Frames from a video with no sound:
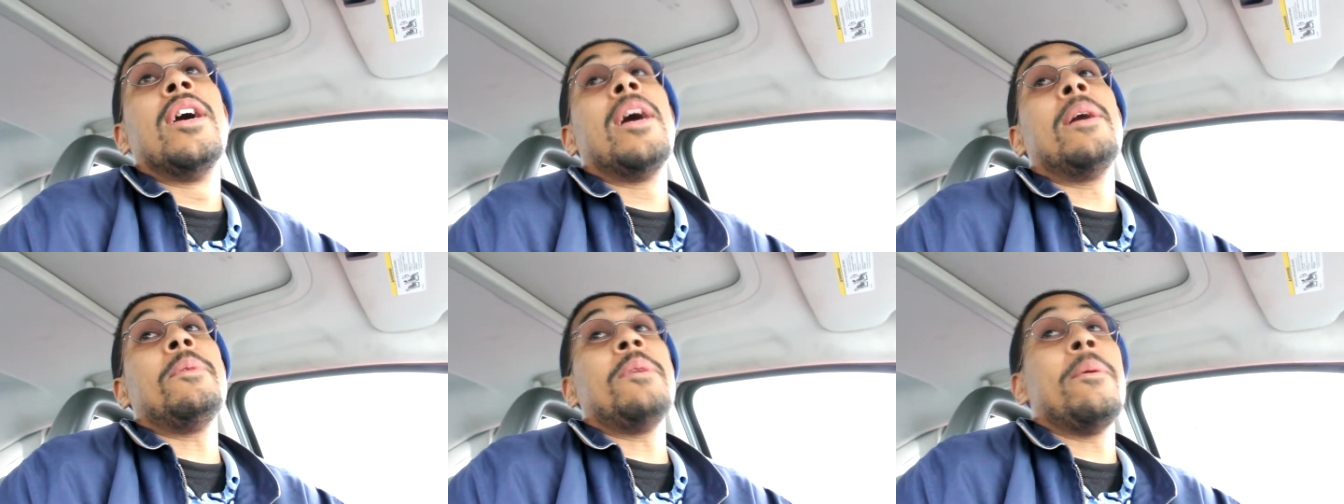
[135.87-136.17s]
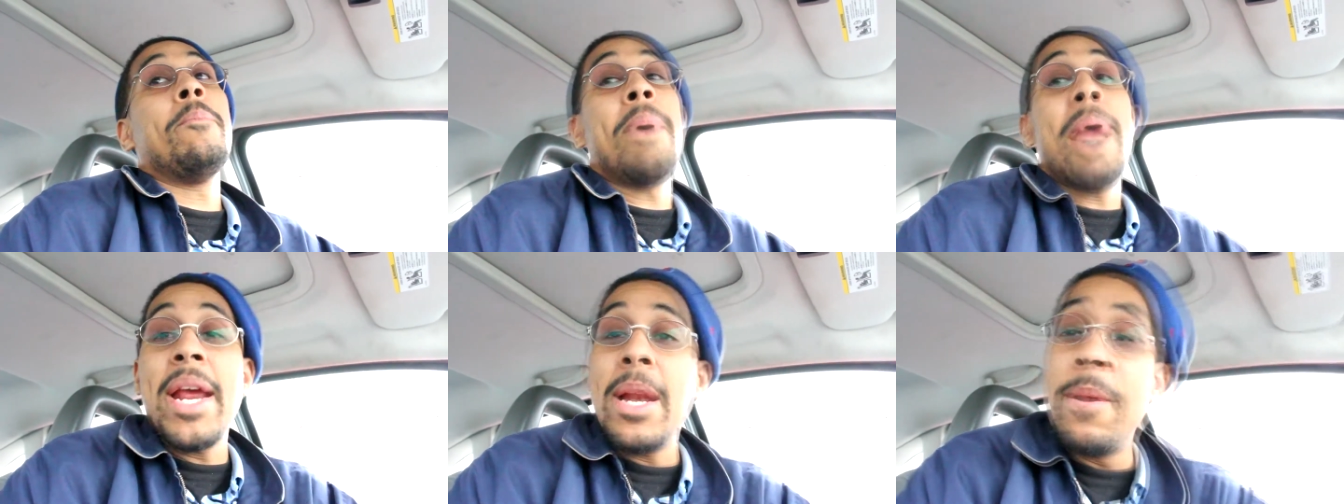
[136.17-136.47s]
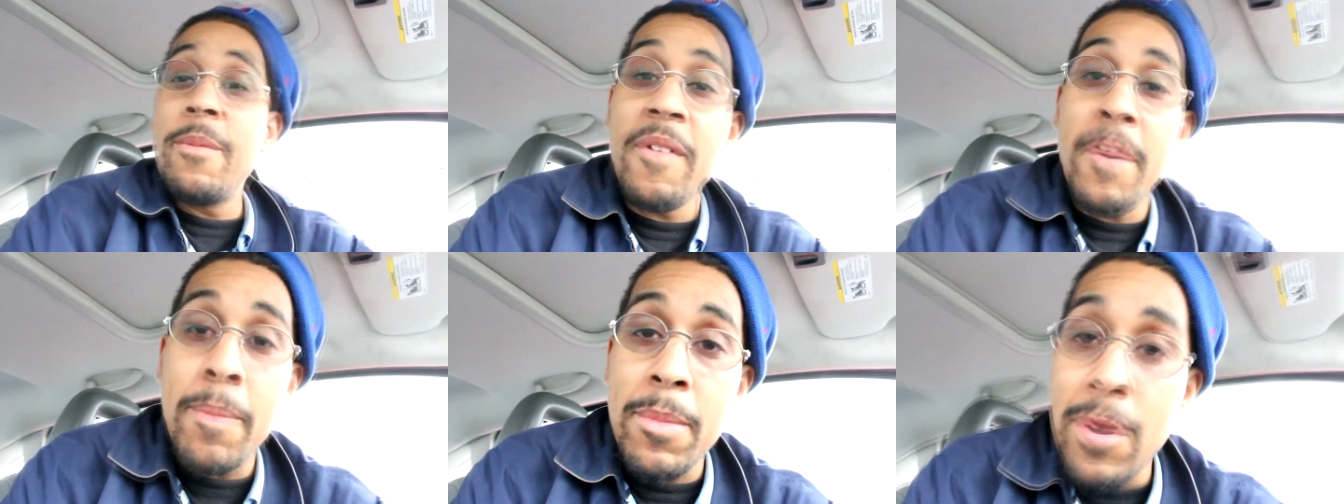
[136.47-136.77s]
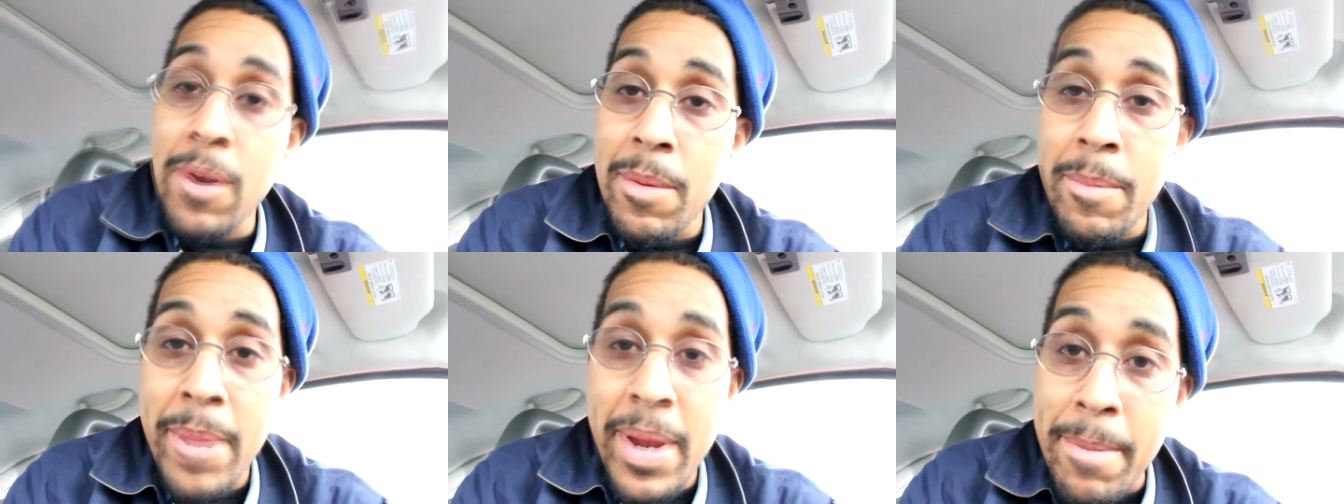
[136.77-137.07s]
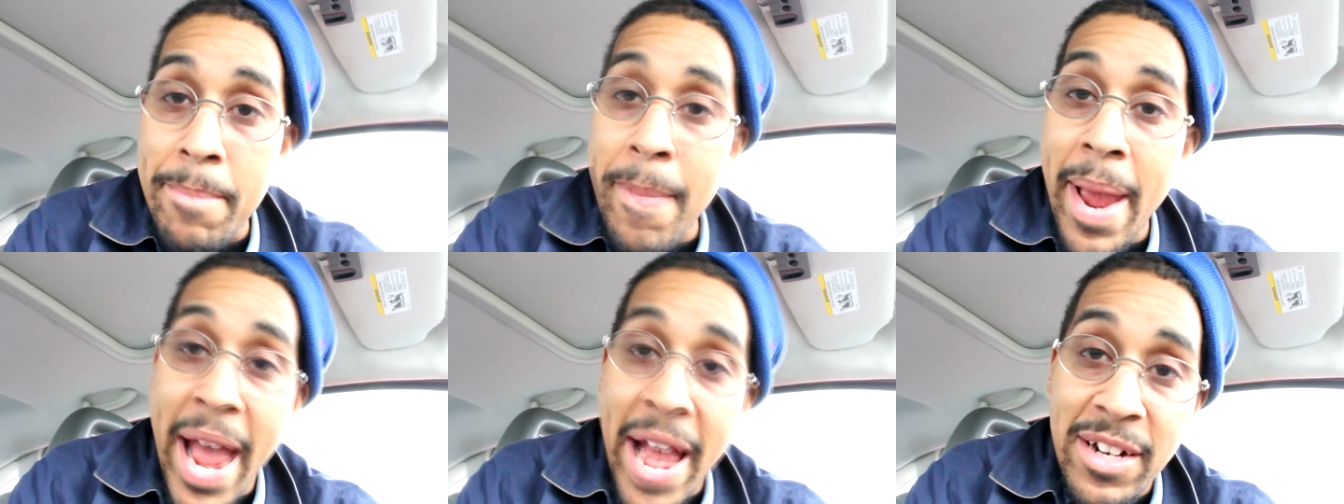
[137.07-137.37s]
I'm debating if I'm gonna go to
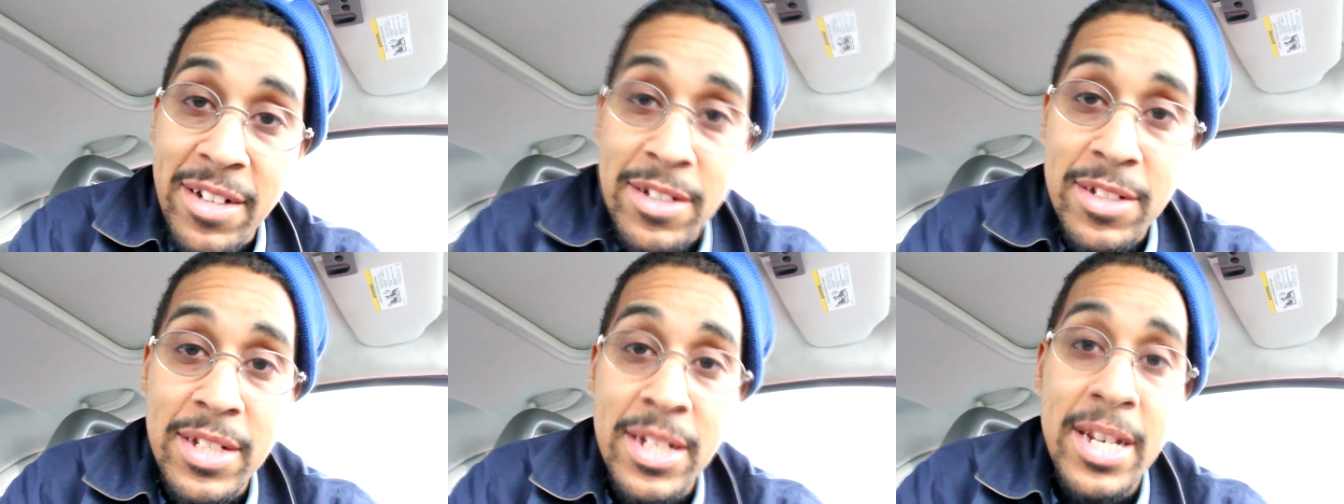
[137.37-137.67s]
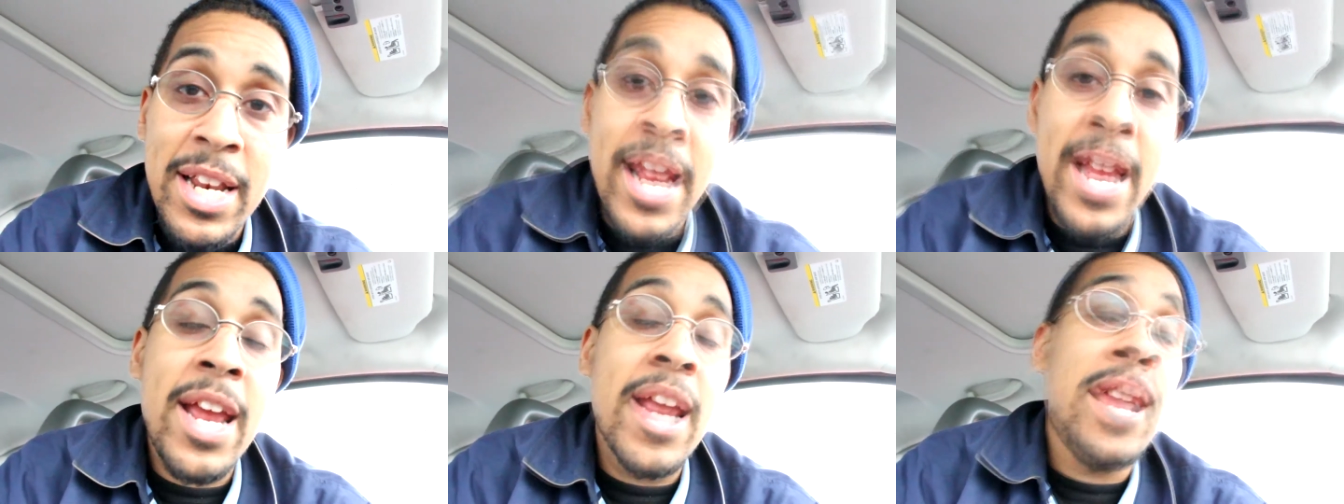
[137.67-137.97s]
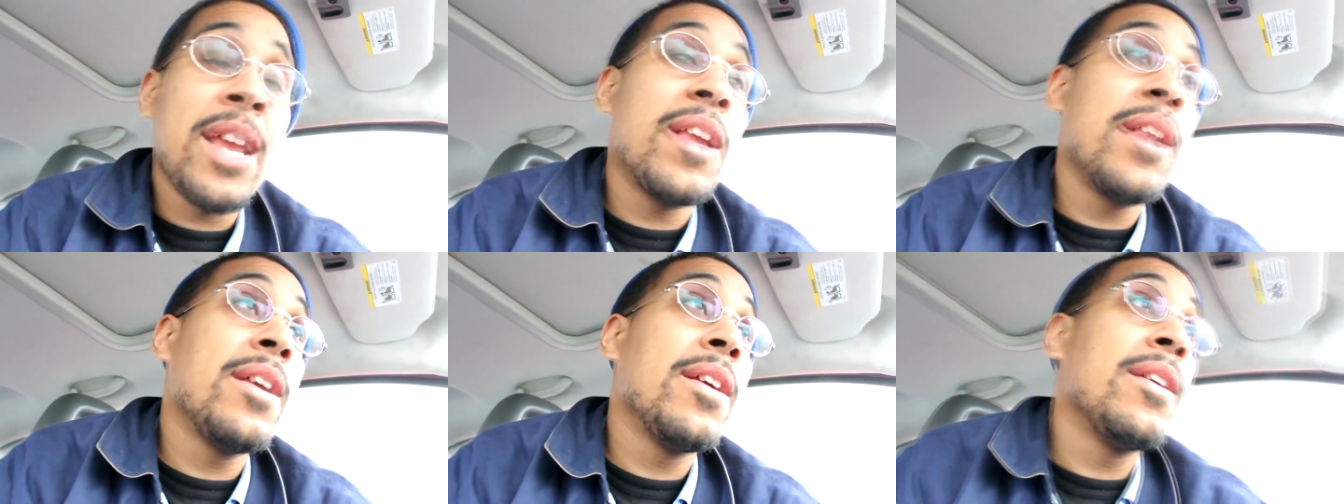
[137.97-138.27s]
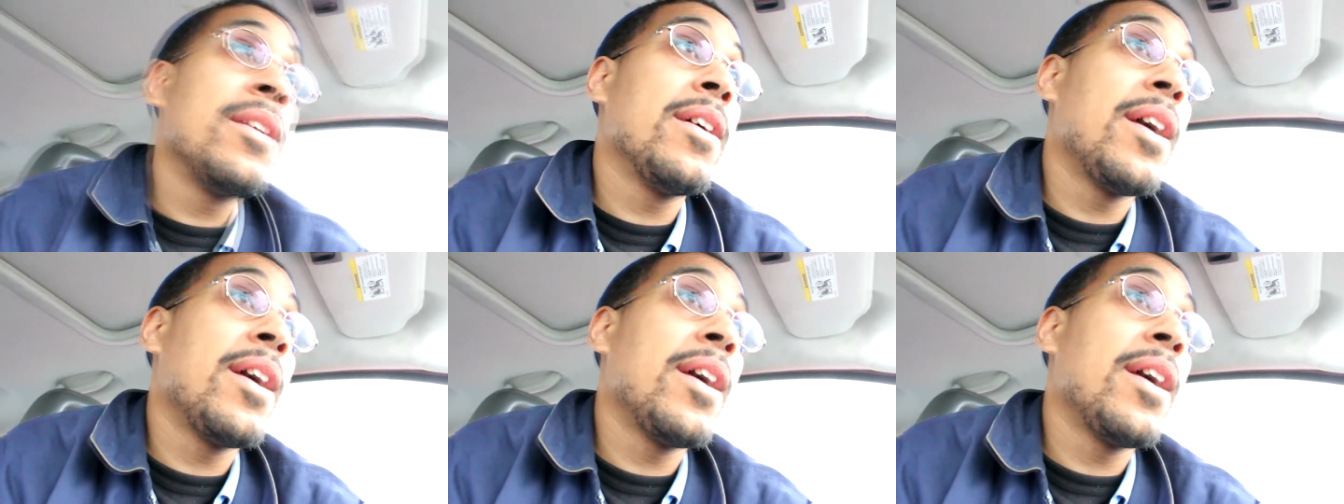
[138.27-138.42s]
Mid Masters today.